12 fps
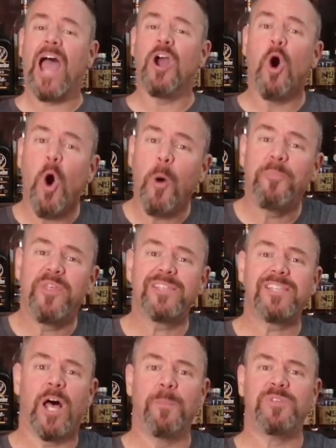I hope
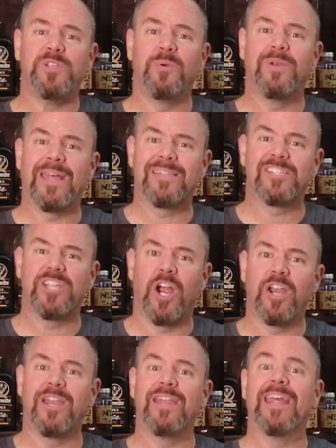this helps you get
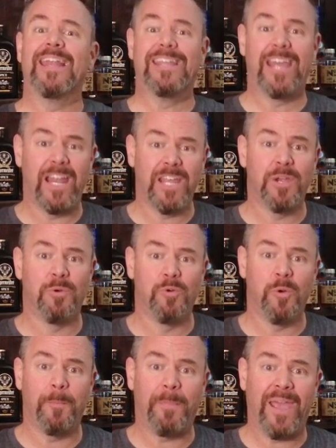started in getting your
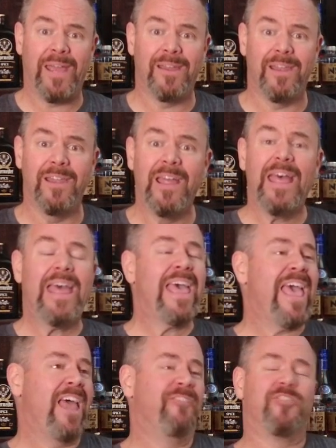room painted.
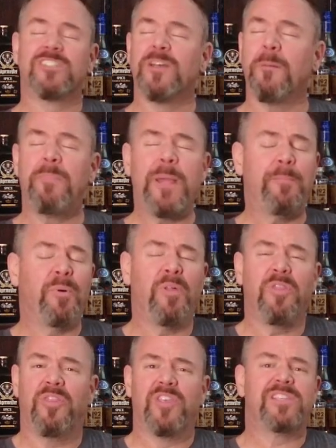And for some
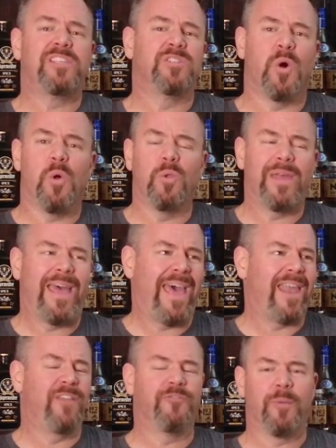people, this is old
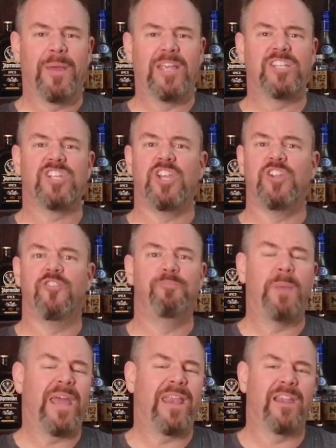hat information
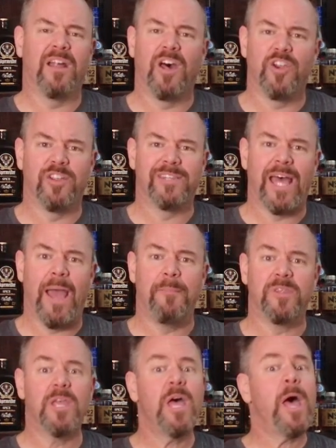you've painted 100 times.